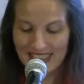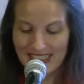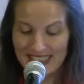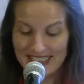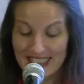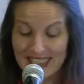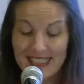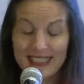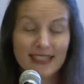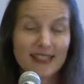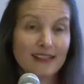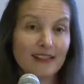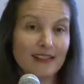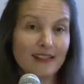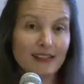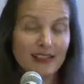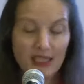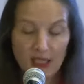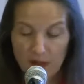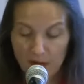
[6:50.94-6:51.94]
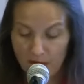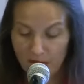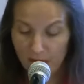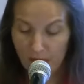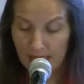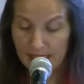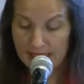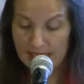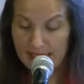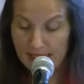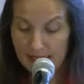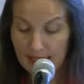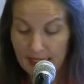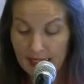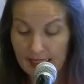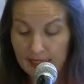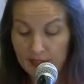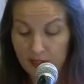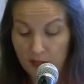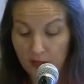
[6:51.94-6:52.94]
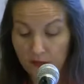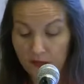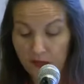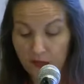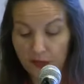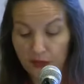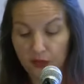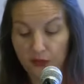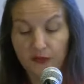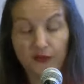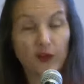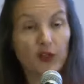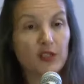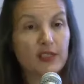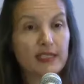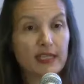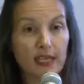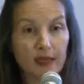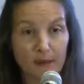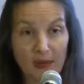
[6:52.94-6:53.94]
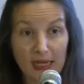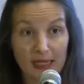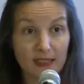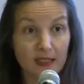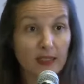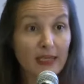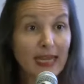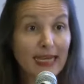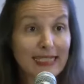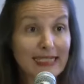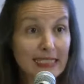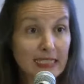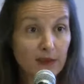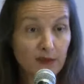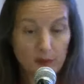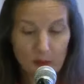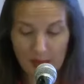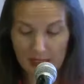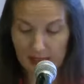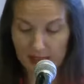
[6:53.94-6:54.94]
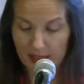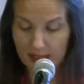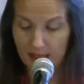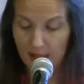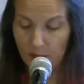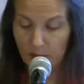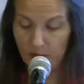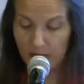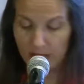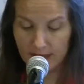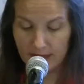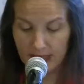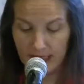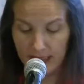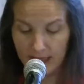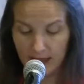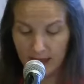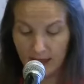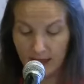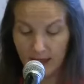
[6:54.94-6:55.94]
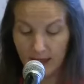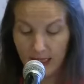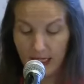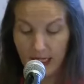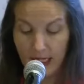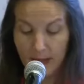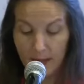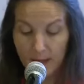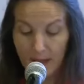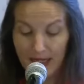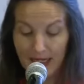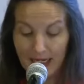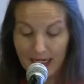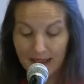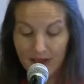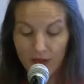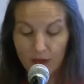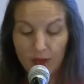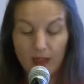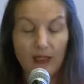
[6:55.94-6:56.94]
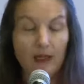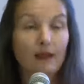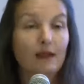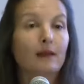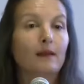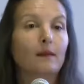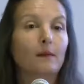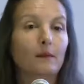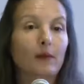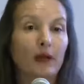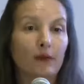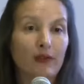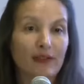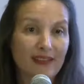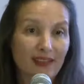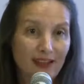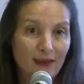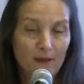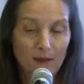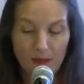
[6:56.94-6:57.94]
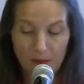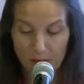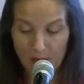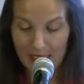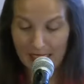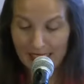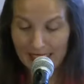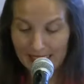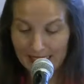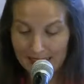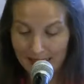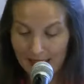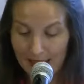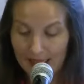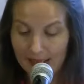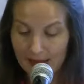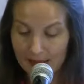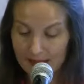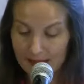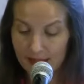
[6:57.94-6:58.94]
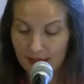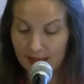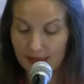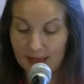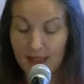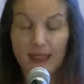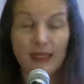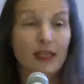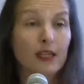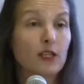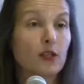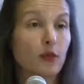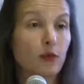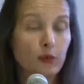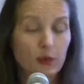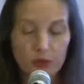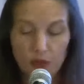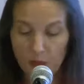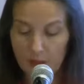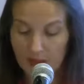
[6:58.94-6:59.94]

This year, France served for the first time as an active participant in the bilateral maritime Balikatan exercise through the